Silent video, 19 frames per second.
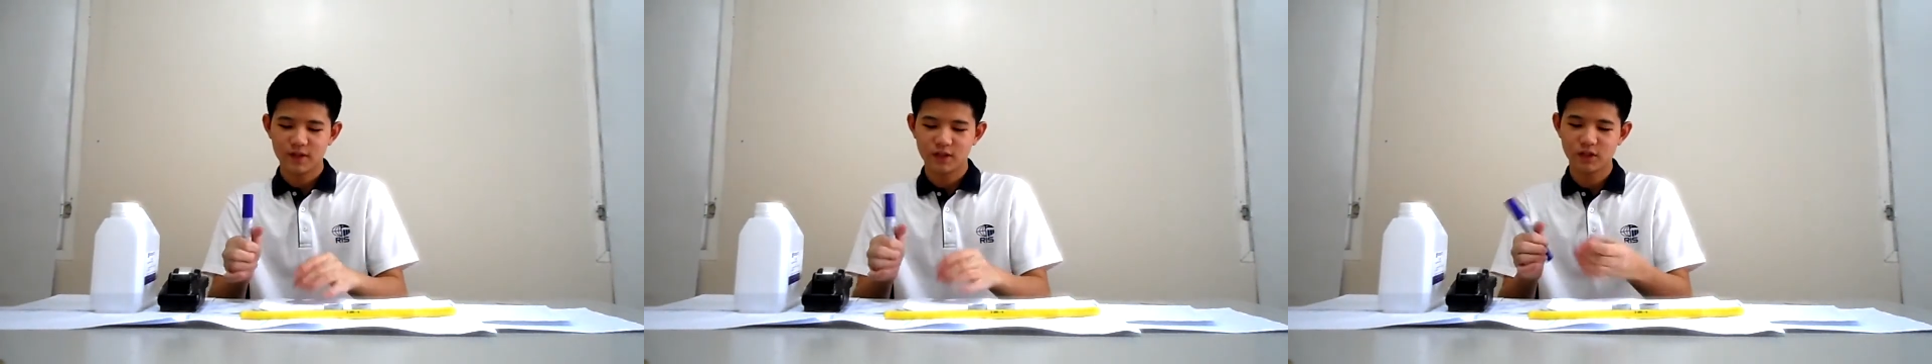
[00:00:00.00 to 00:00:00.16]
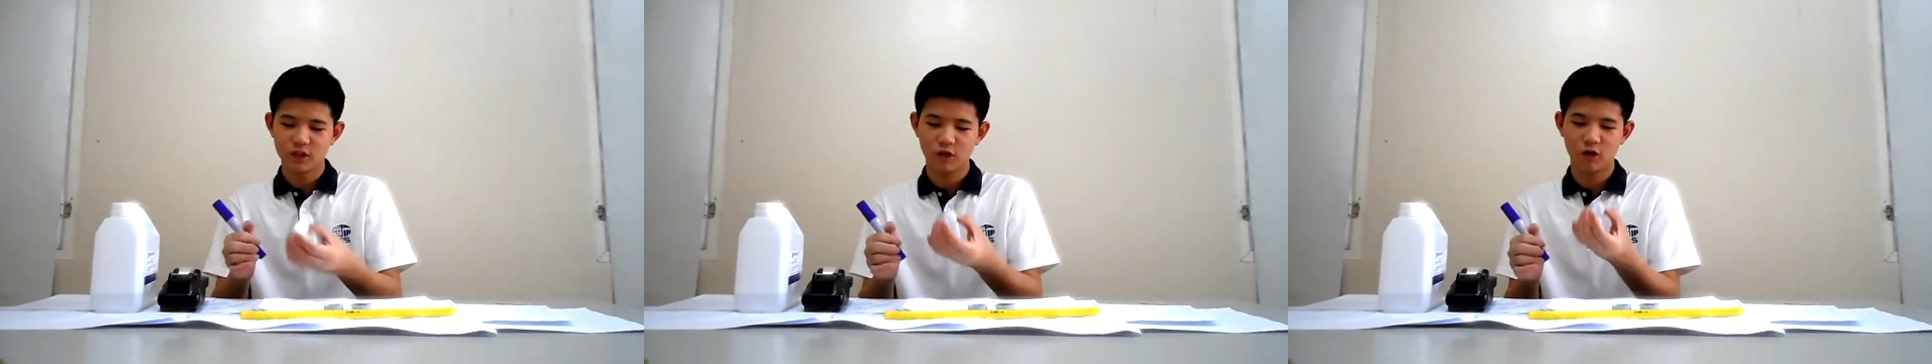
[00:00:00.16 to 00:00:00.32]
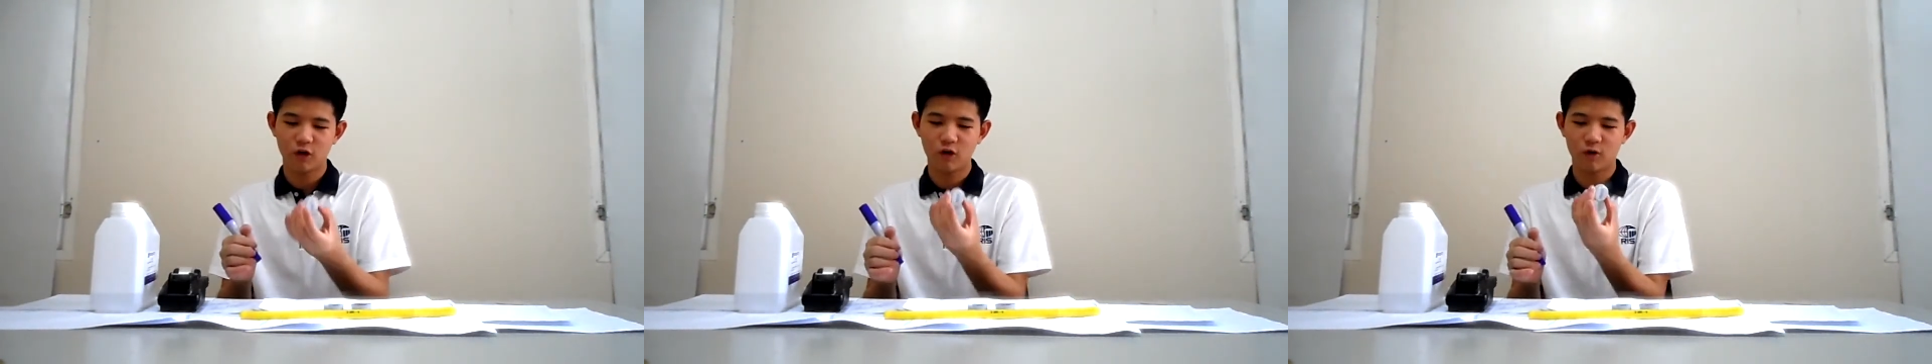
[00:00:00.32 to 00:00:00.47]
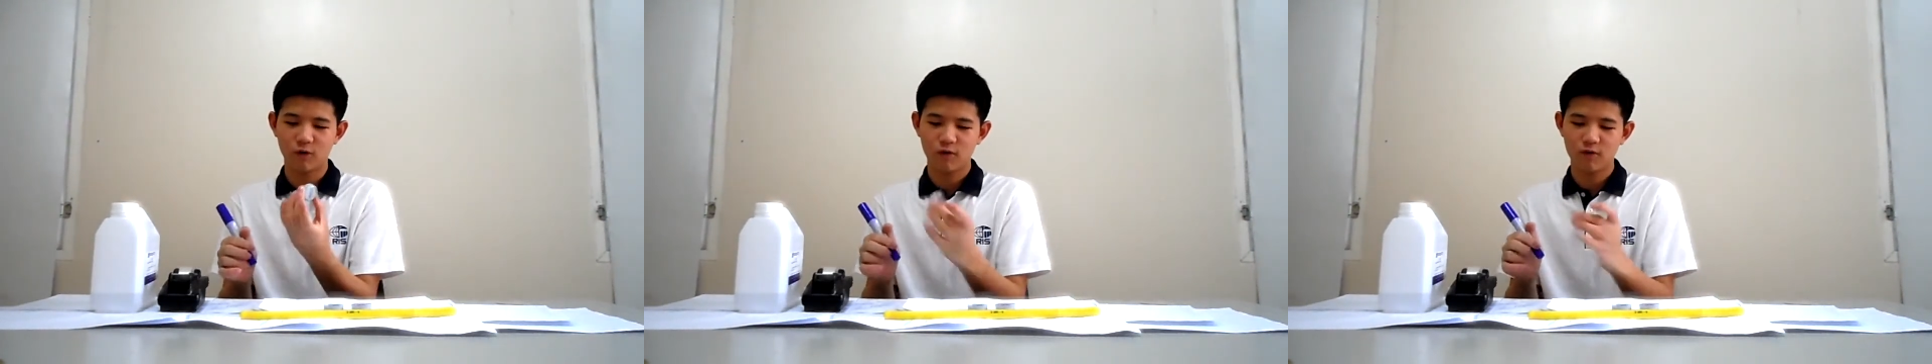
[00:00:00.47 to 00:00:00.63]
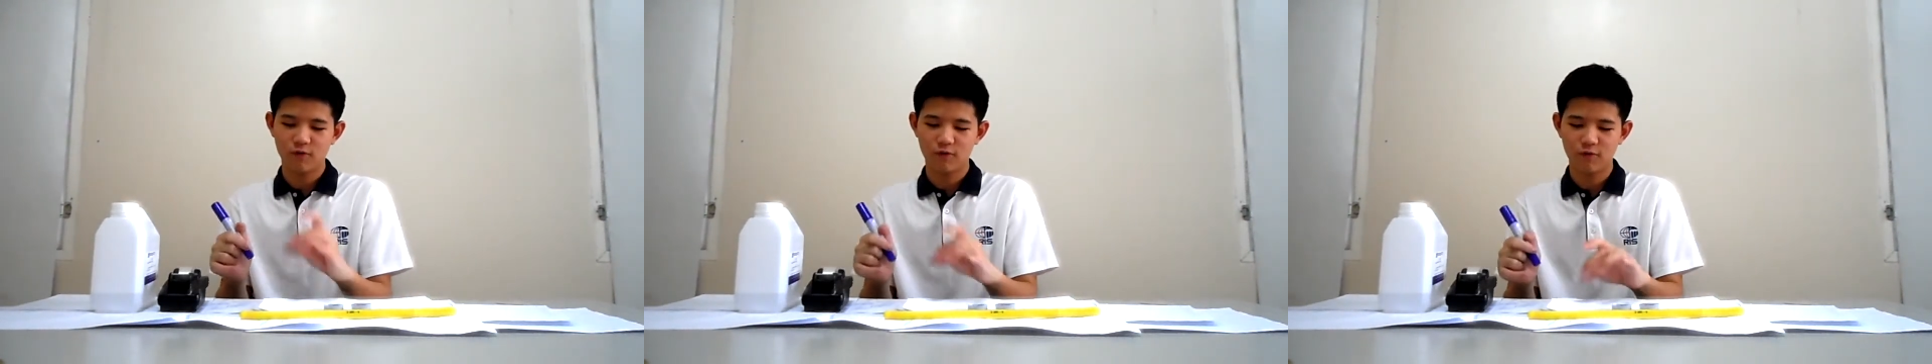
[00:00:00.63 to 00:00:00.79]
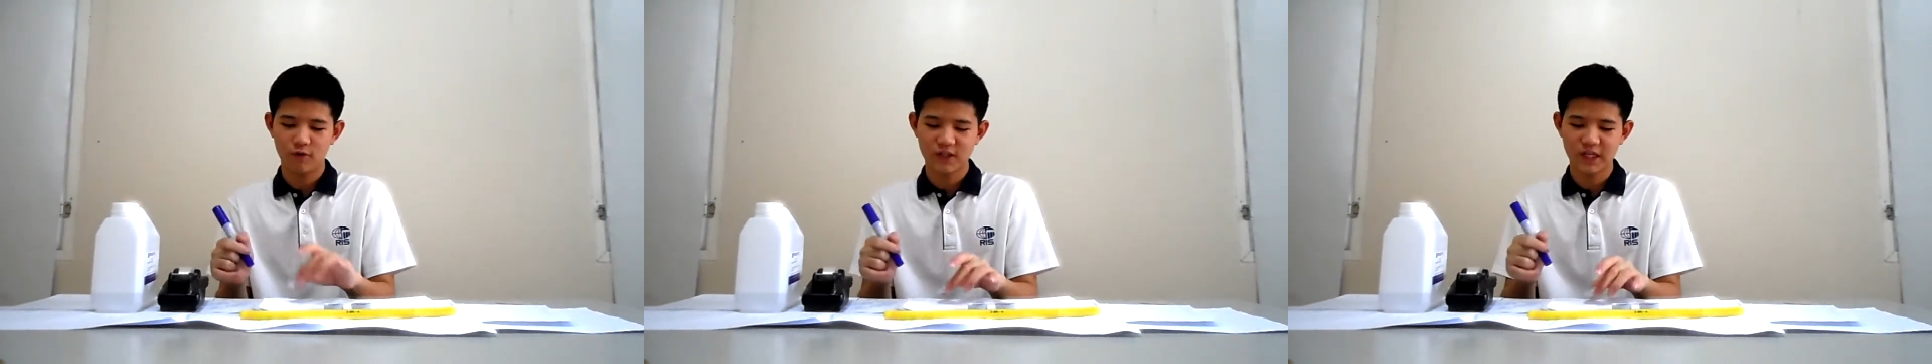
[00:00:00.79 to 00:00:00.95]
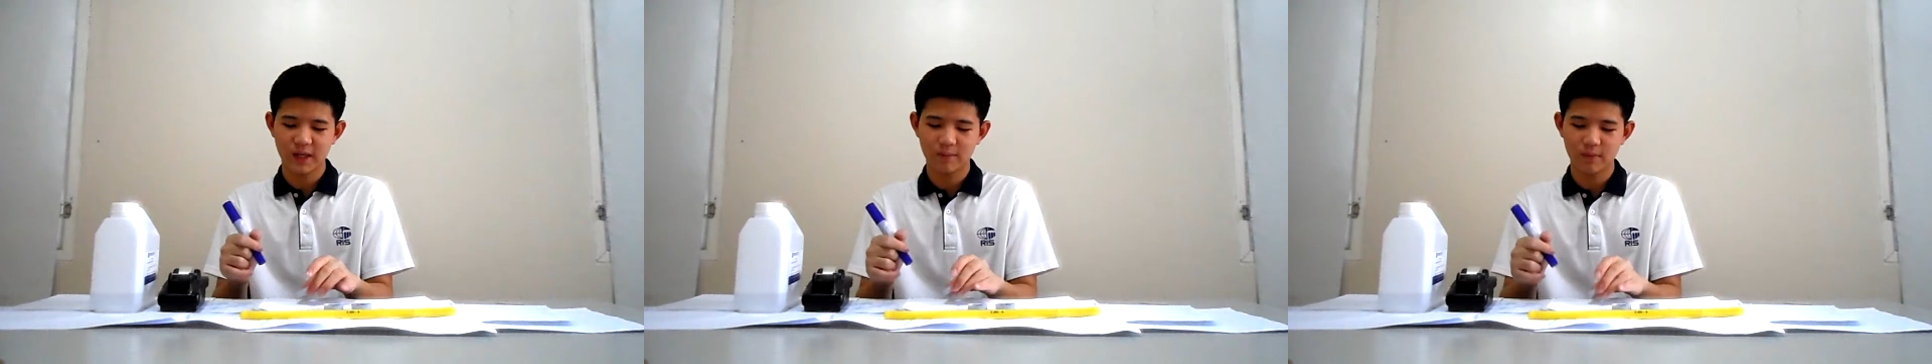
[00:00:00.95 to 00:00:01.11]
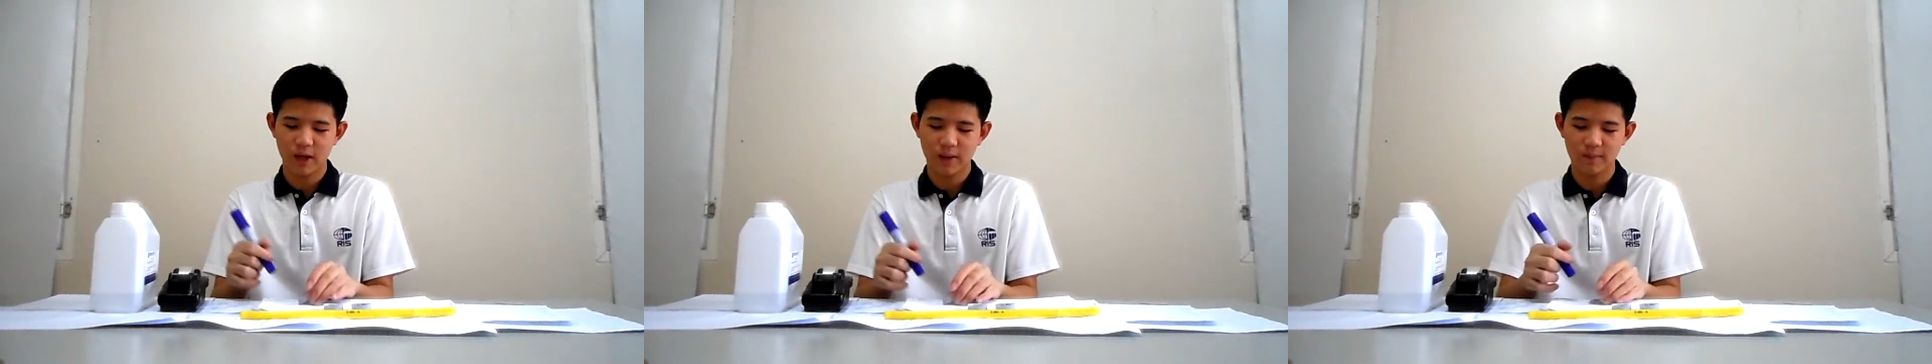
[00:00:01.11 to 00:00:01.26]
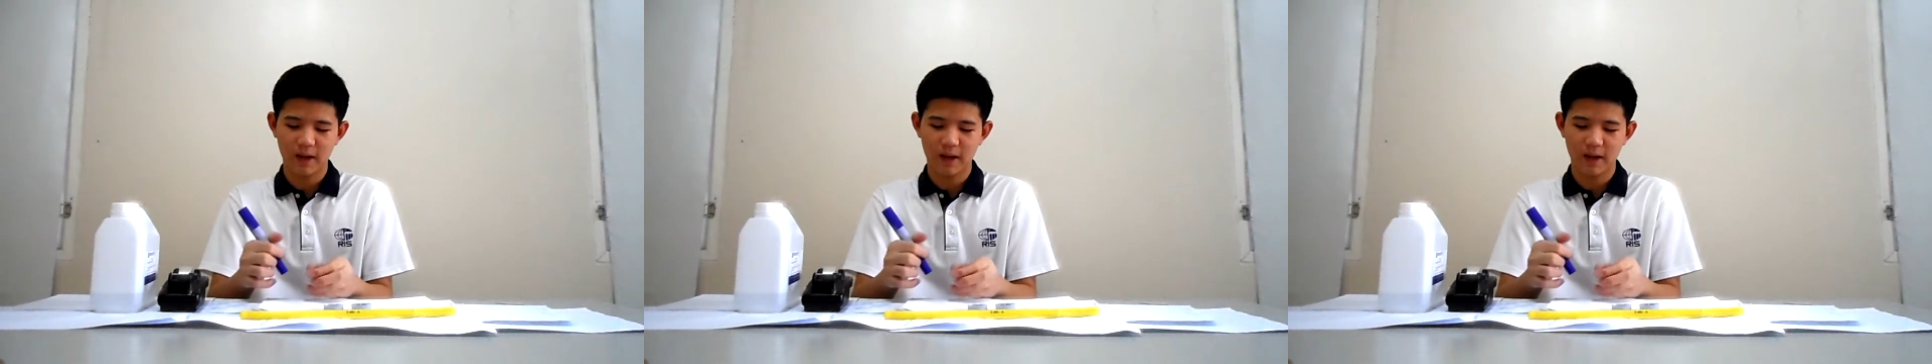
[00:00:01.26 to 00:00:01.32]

So, for example,